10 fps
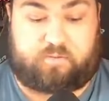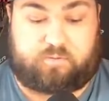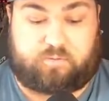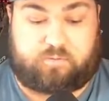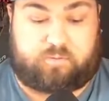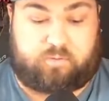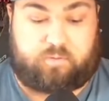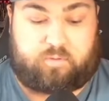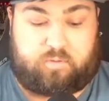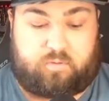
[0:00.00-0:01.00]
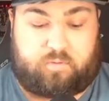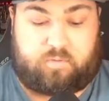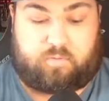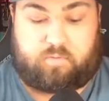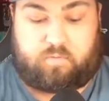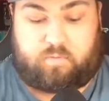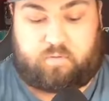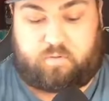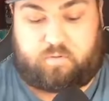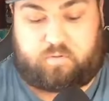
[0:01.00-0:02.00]

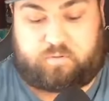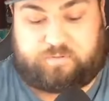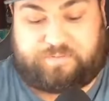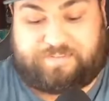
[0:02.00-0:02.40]
Nothing is said.